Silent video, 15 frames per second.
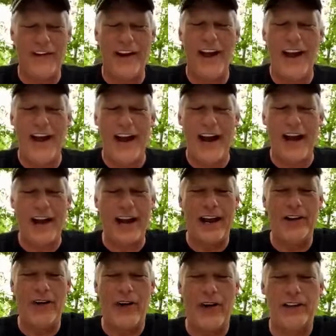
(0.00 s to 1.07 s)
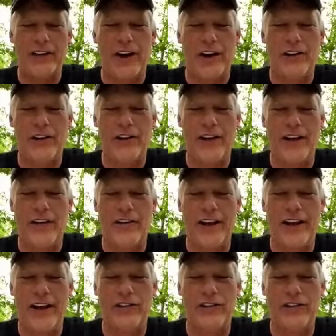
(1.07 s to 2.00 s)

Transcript: And I know I talked to you the other day.